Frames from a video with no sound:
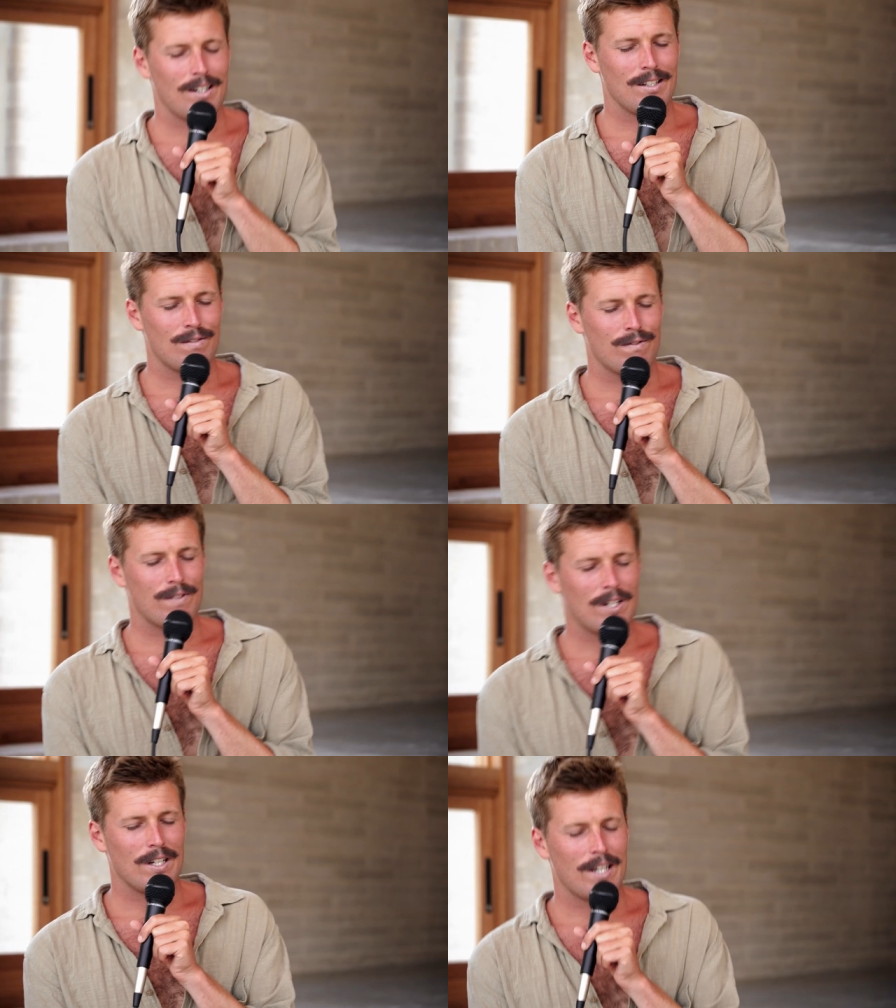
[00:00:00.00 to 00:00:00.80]
it's
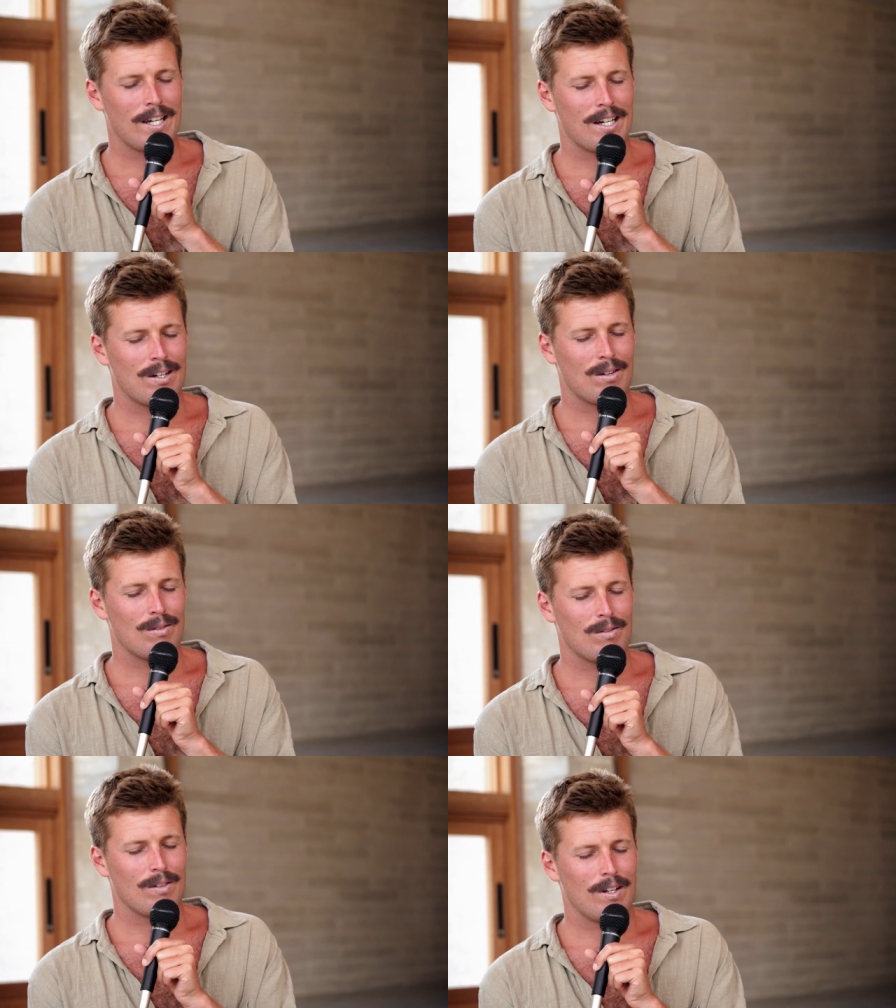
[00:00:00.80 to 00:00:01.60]
funny
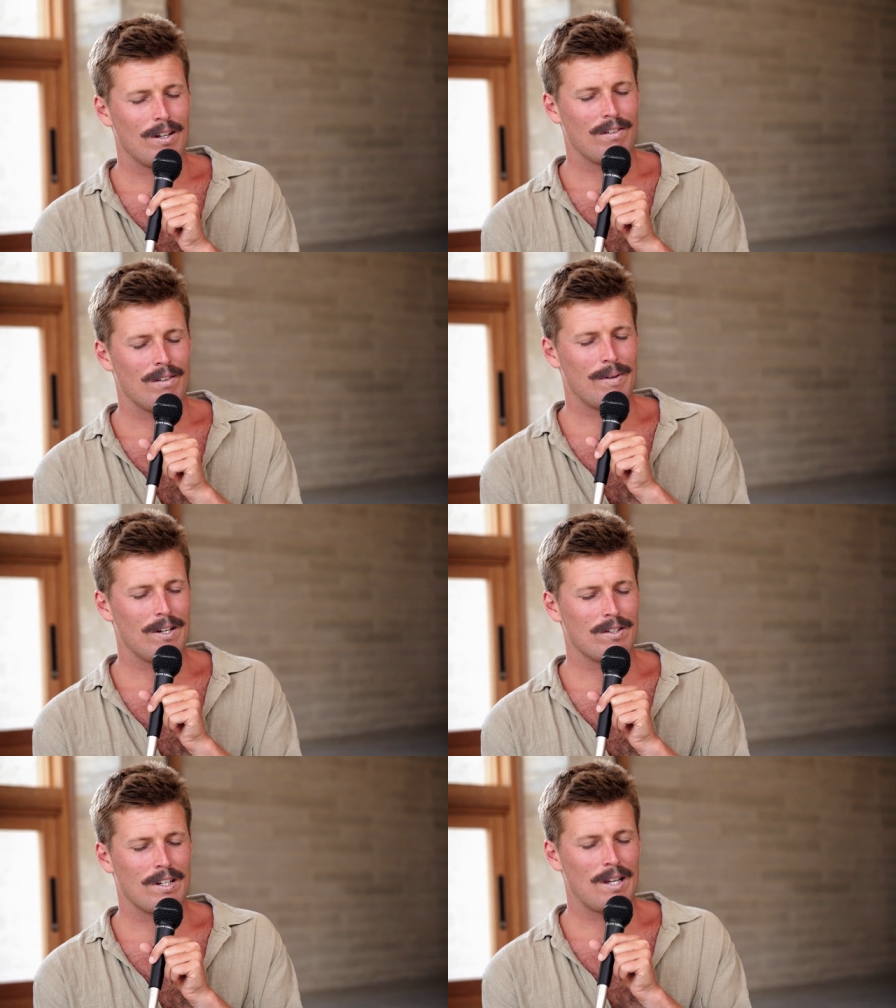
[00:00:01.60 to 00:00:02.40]
how, to
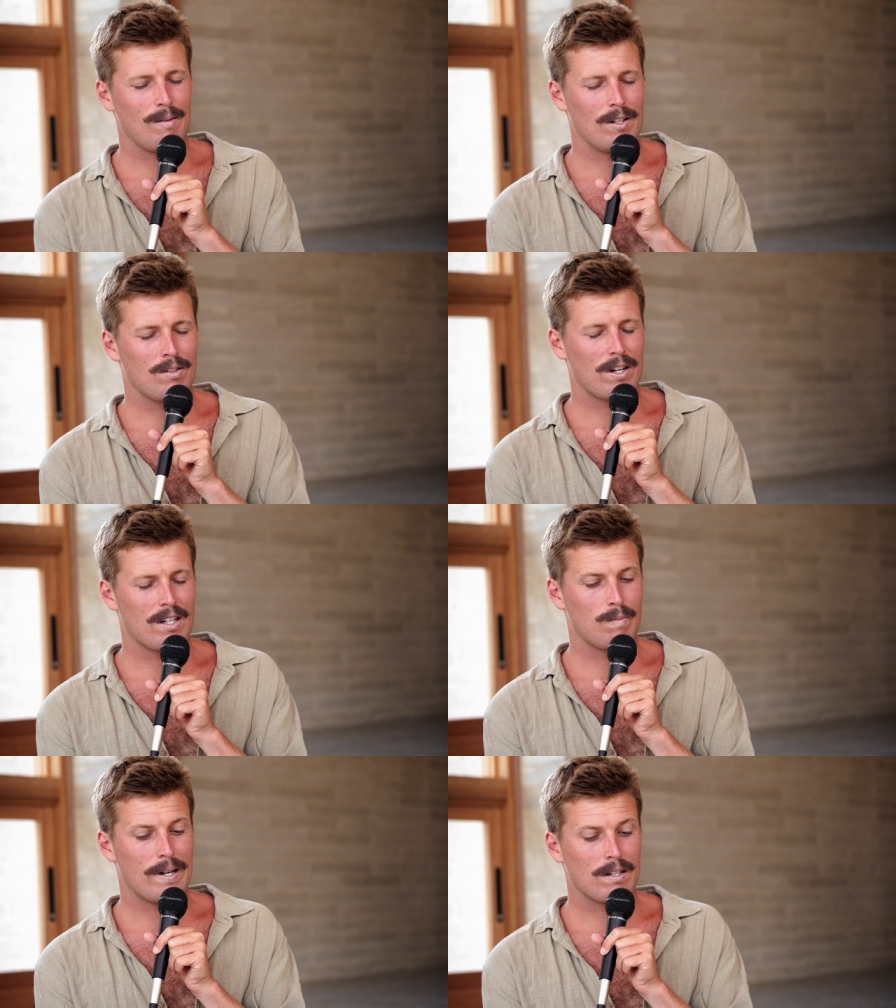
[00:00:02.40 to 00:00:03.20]
me, it just keep, it
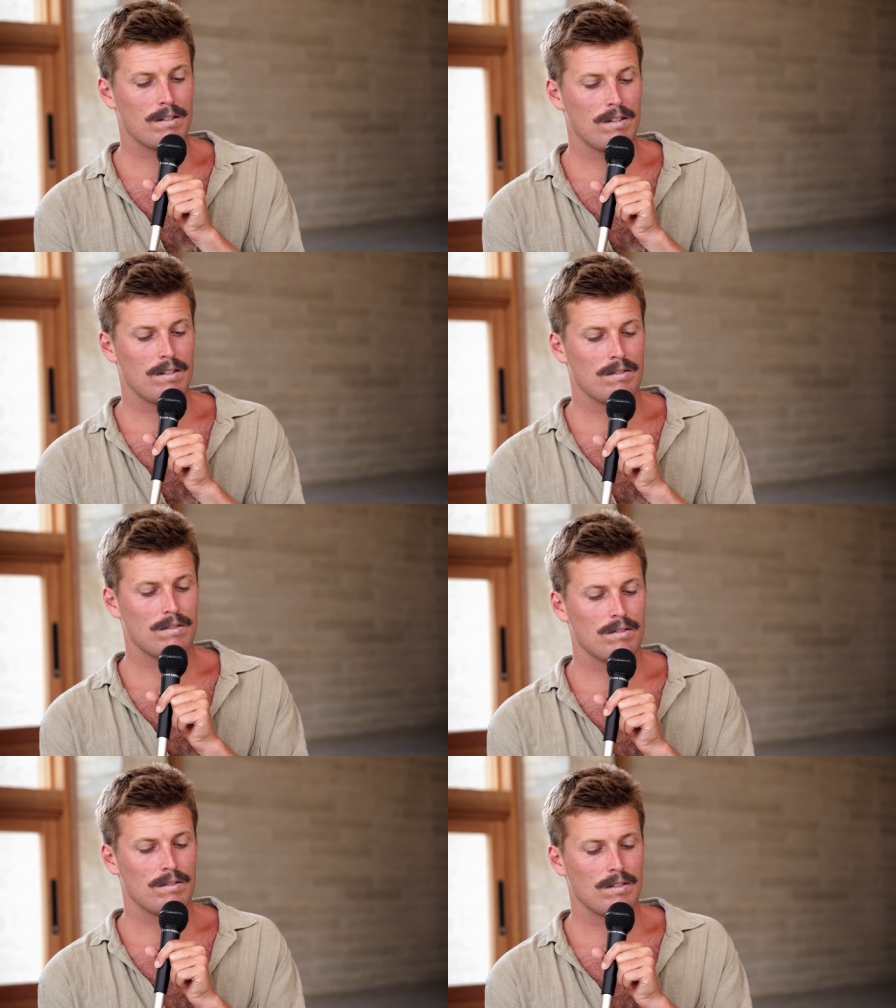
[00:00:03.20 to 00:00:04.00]
ties back to
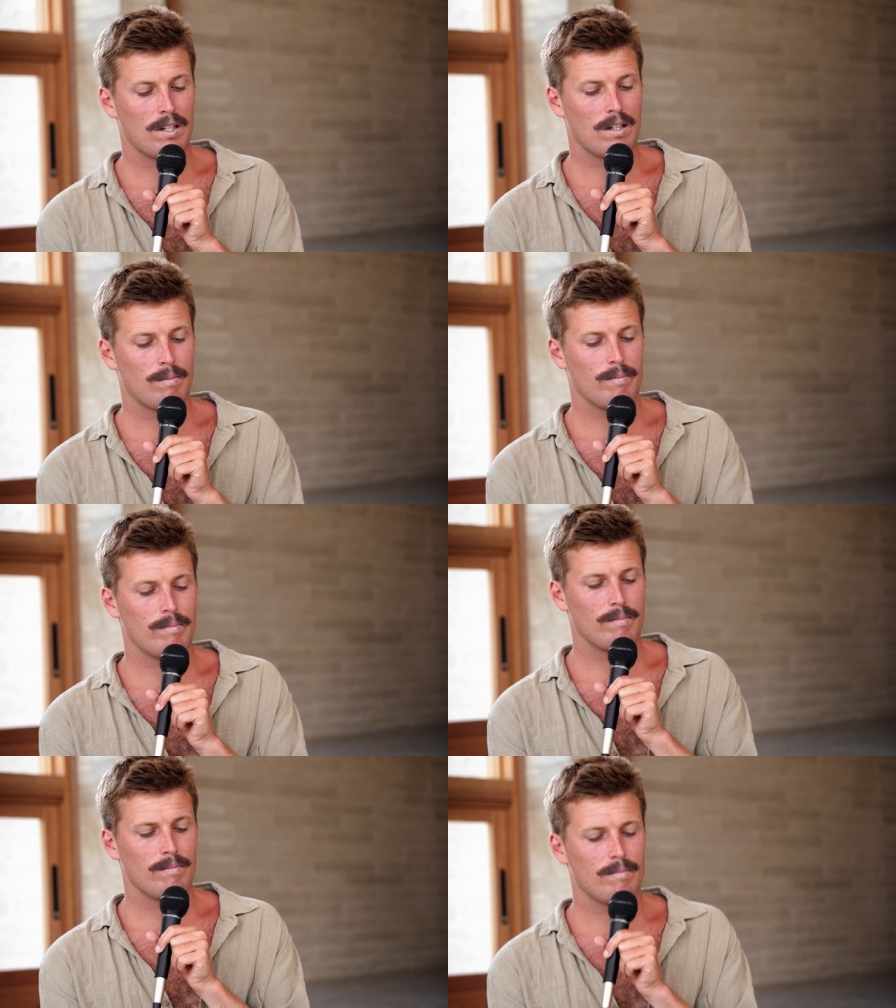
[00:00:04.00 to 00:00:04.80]
this um,